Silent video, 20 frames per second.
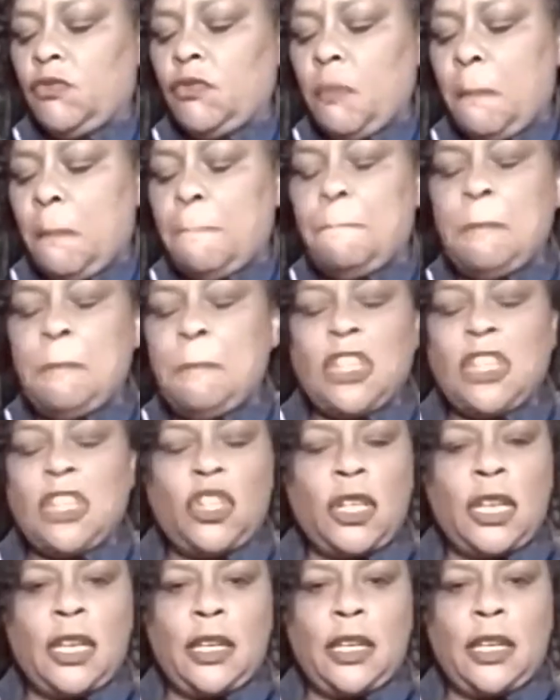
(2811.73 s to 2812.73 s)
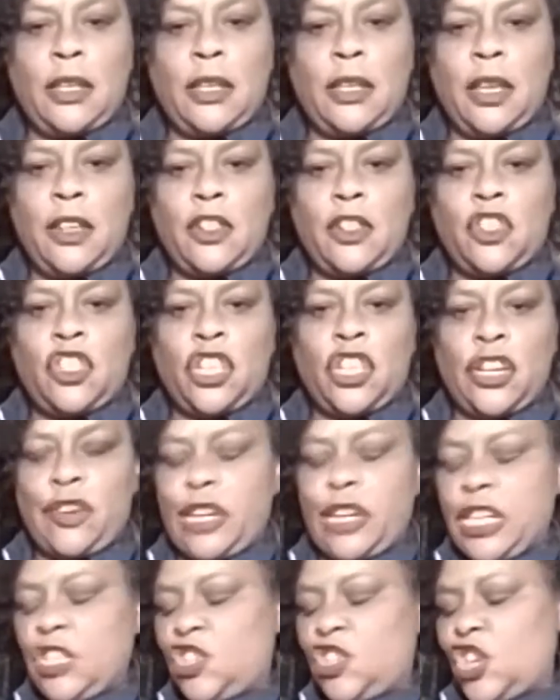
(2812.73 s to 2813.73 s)
Michigan
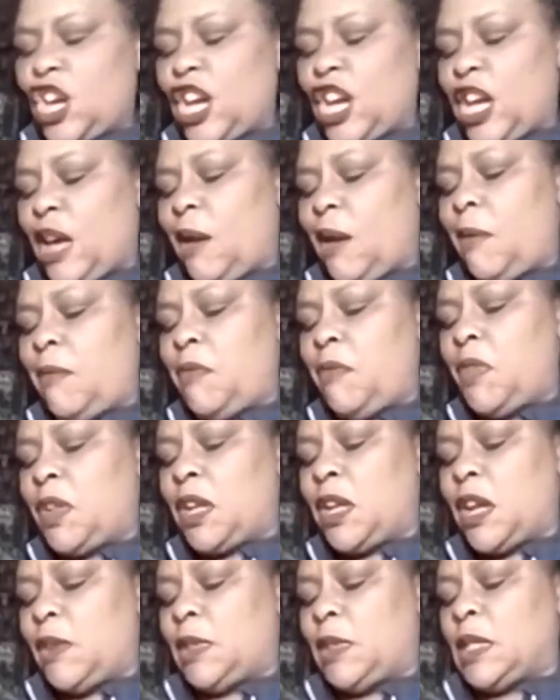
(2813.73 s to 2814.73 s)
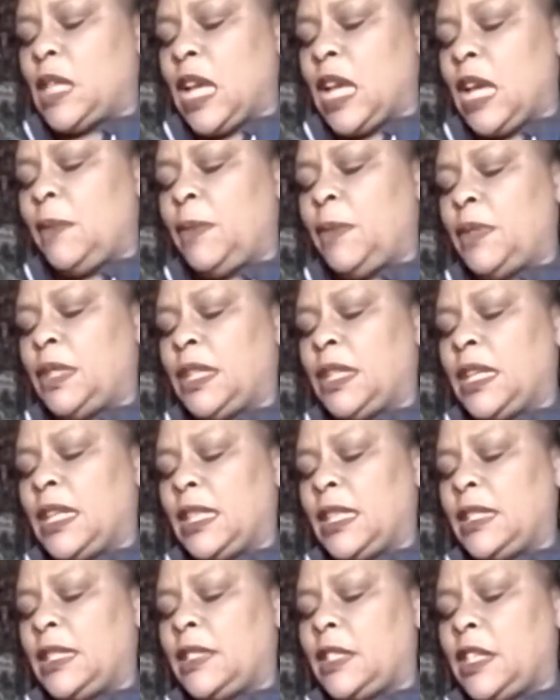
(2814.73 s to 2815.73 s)
cherry jam that I was able to
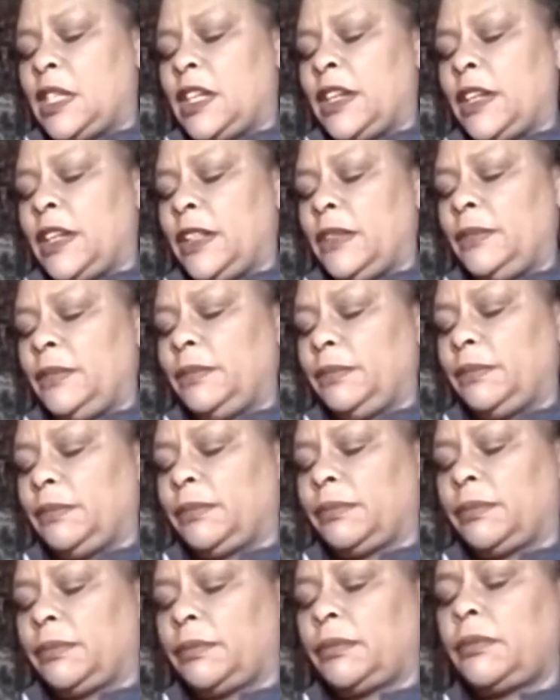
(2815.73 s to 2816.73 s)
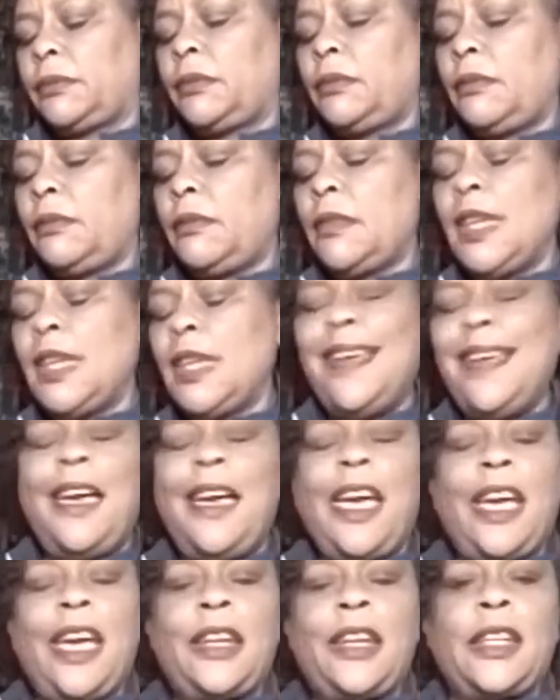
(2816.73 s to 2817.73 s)
get this year.
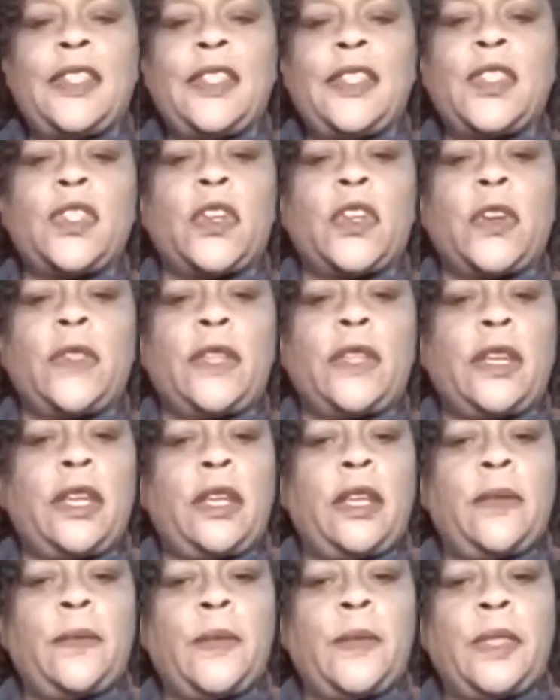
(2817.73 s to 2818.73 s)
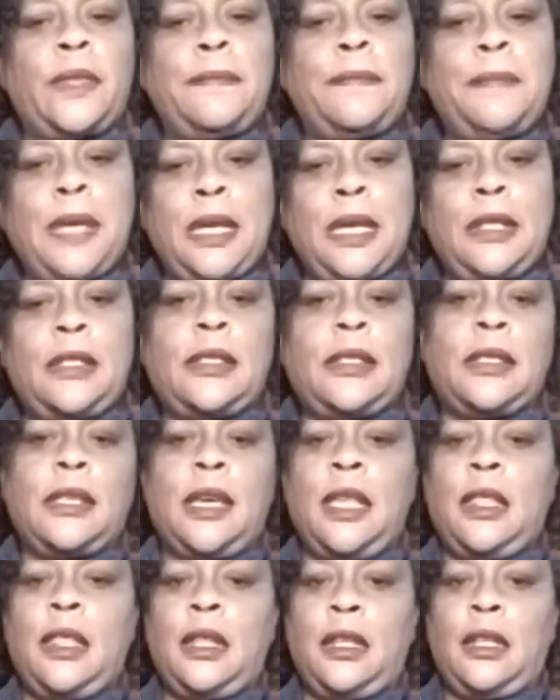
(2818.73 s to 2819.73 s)
And I stir that in with the mint
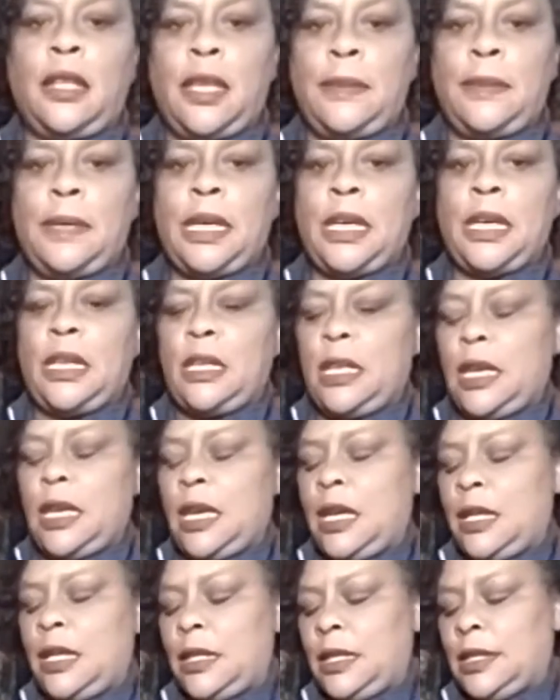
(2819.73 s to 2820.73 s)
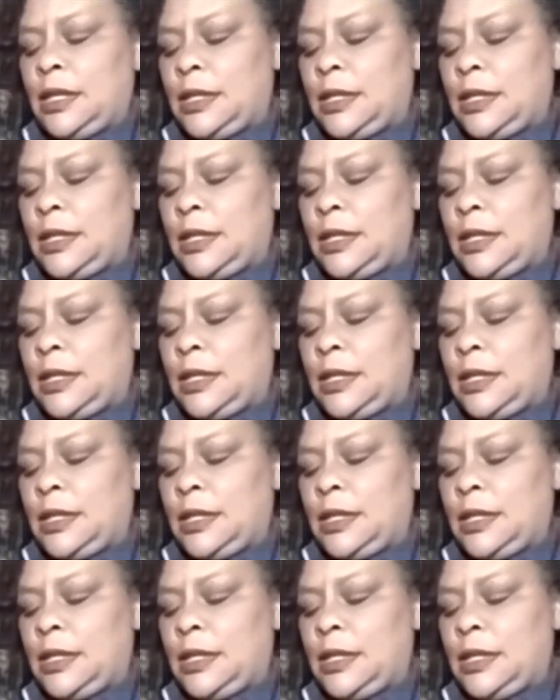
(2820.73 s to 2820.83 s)
and the lemon and the